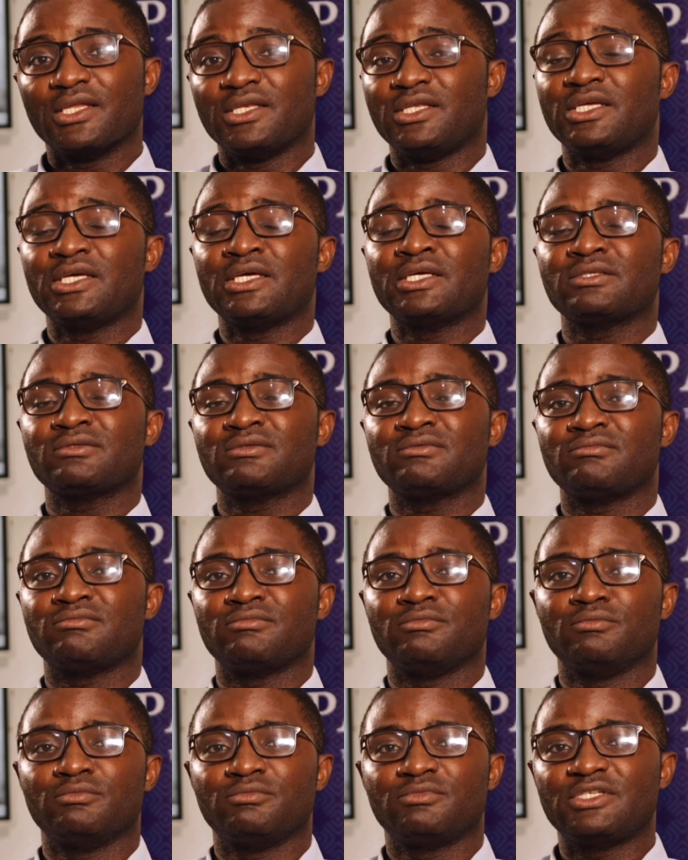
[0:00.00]
They
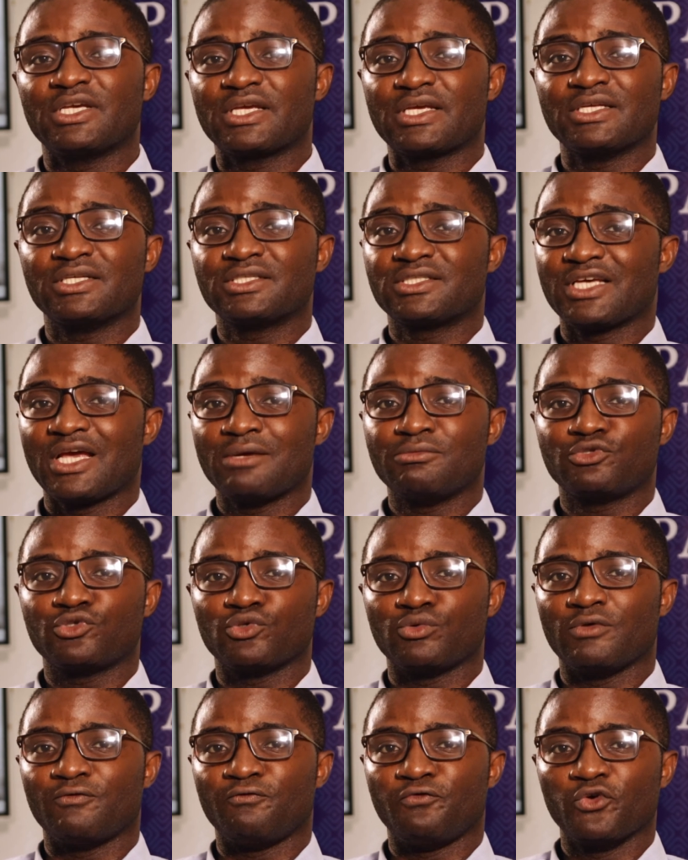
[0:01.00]
taking time
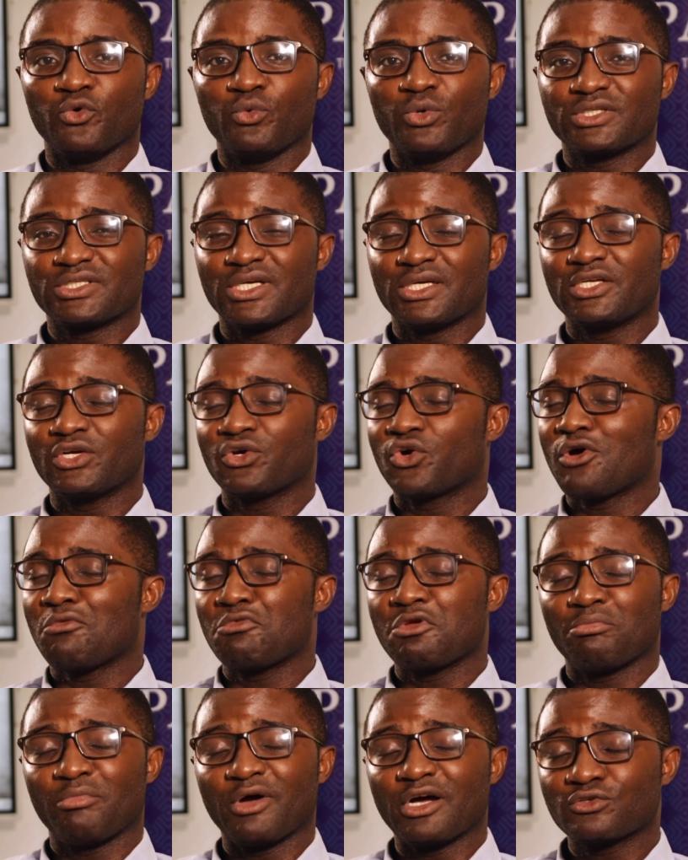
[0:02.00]
to review it and then
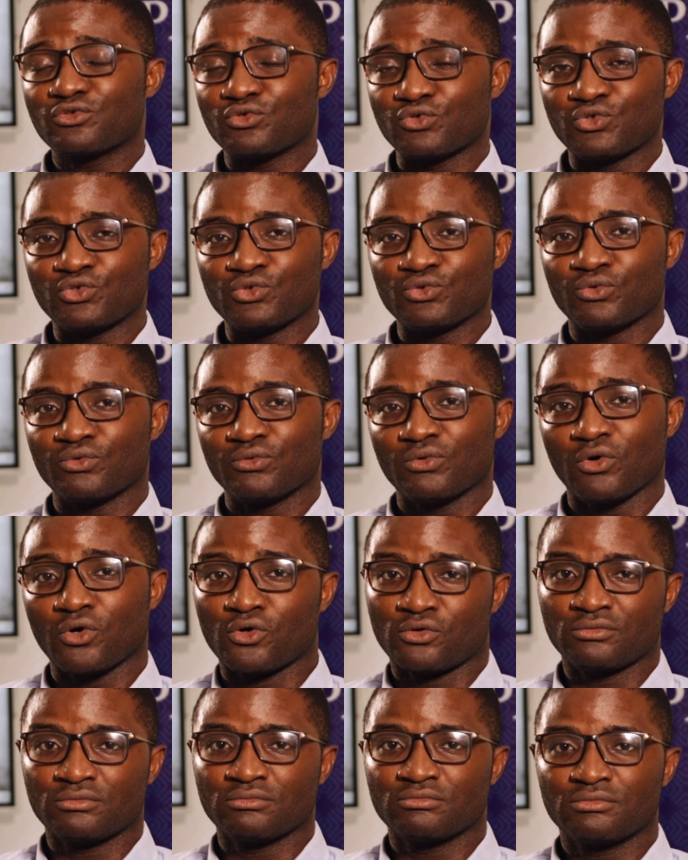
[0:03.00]
coming back to you
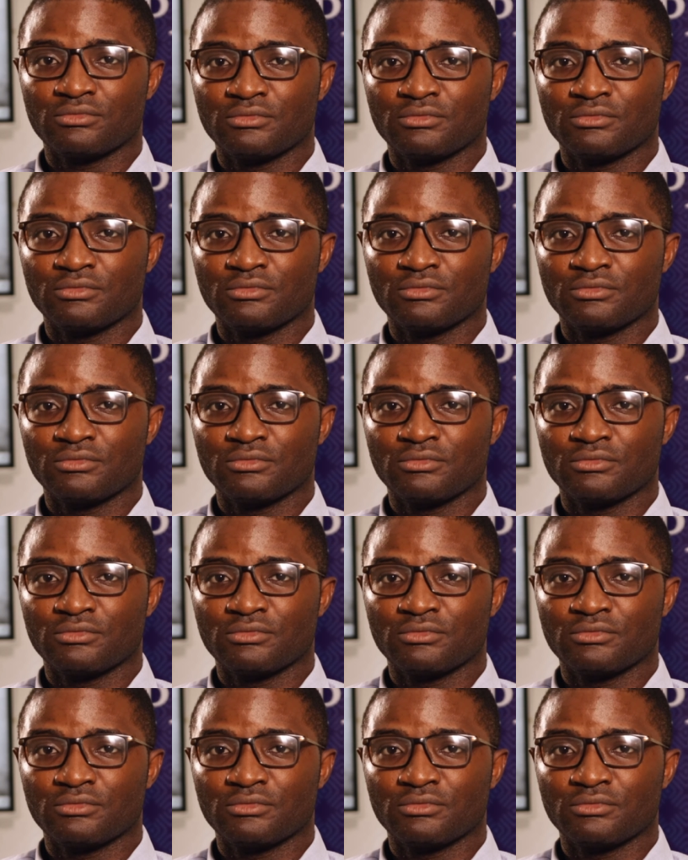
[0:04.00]
on